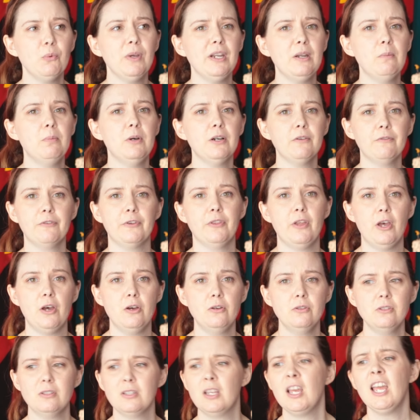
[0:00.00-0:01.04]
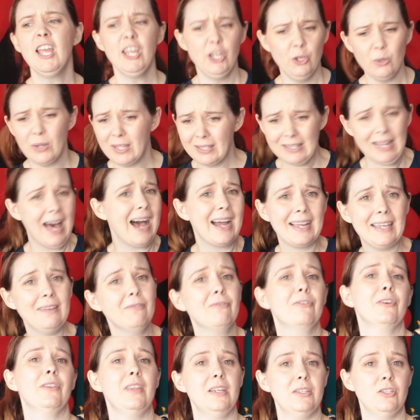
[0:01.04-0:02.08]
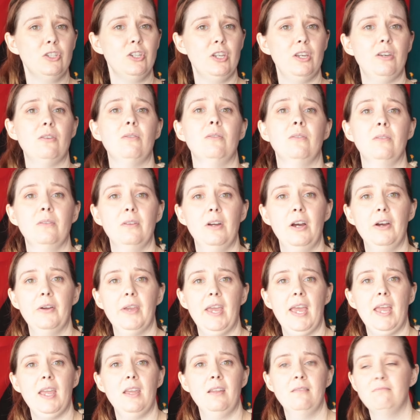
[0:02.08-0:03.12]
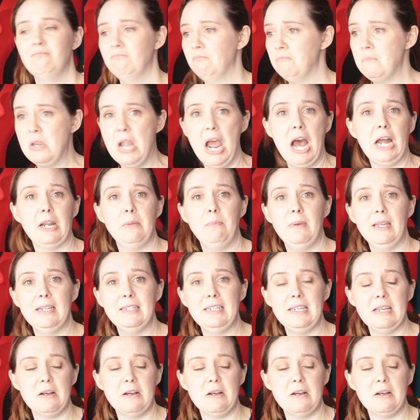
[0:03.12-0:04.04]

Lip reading: you read a book for those, you can log it for this too, okay? Not a big